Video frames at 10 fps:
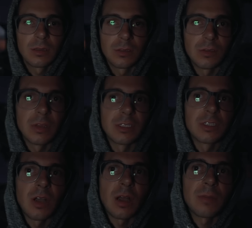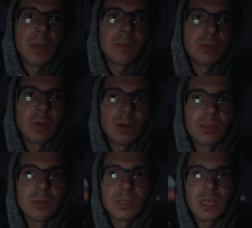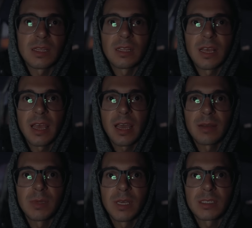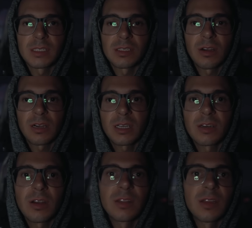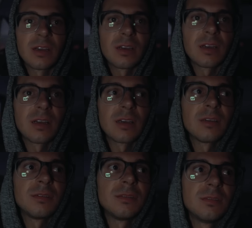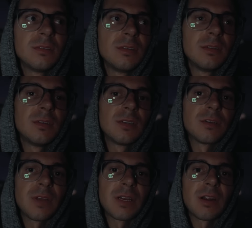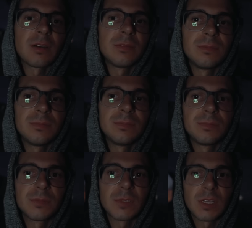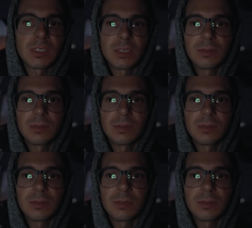do their job. Every one of them said that they had me as a target on their uh, radar. That's good.